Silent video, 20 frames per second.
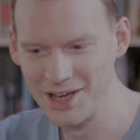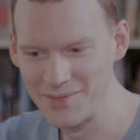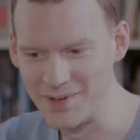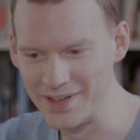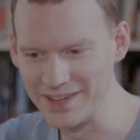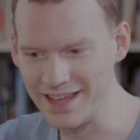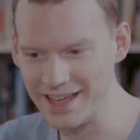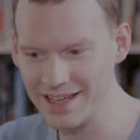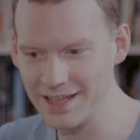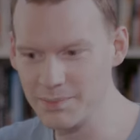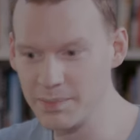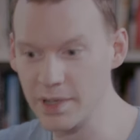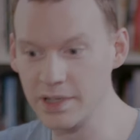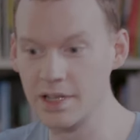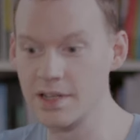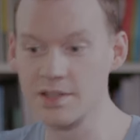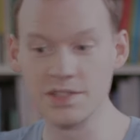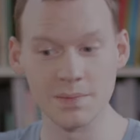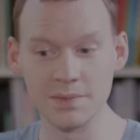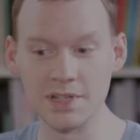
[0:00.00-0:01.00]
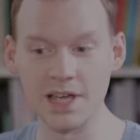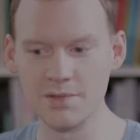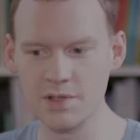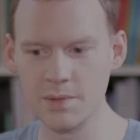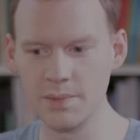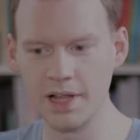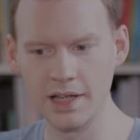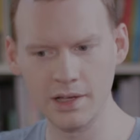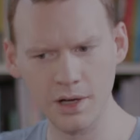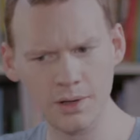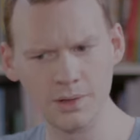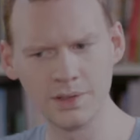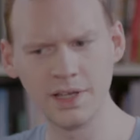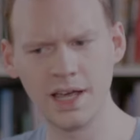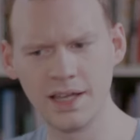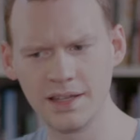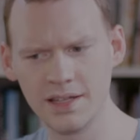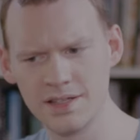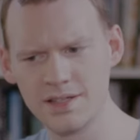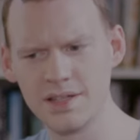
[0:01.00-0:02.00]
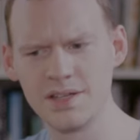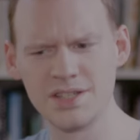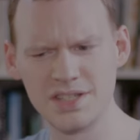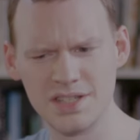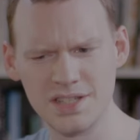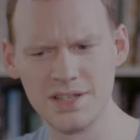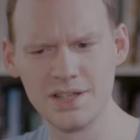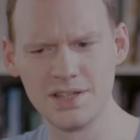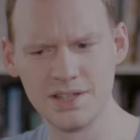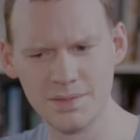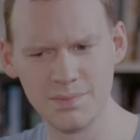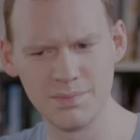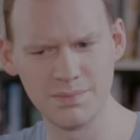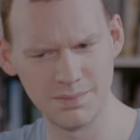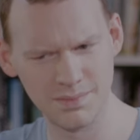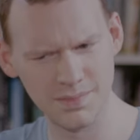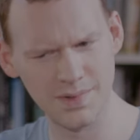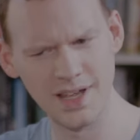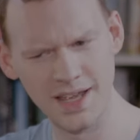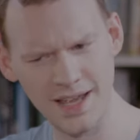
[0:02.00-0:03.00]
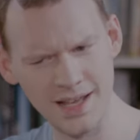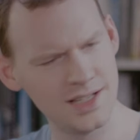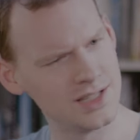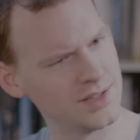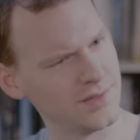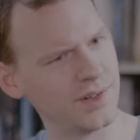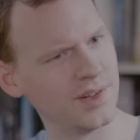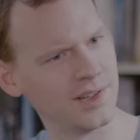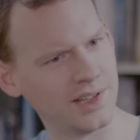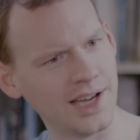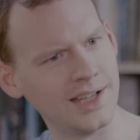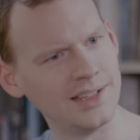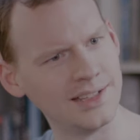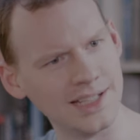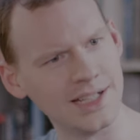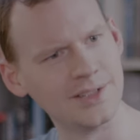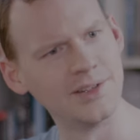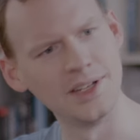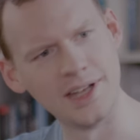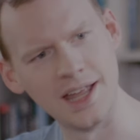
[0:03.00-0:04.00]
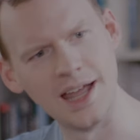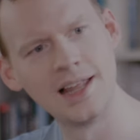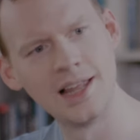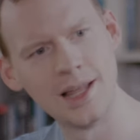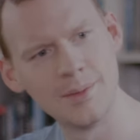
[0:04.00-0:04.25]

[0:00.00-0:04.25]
But they, but then sometimes it'd be like, oh yeah, there's, there's there's a hint of a good idea in there.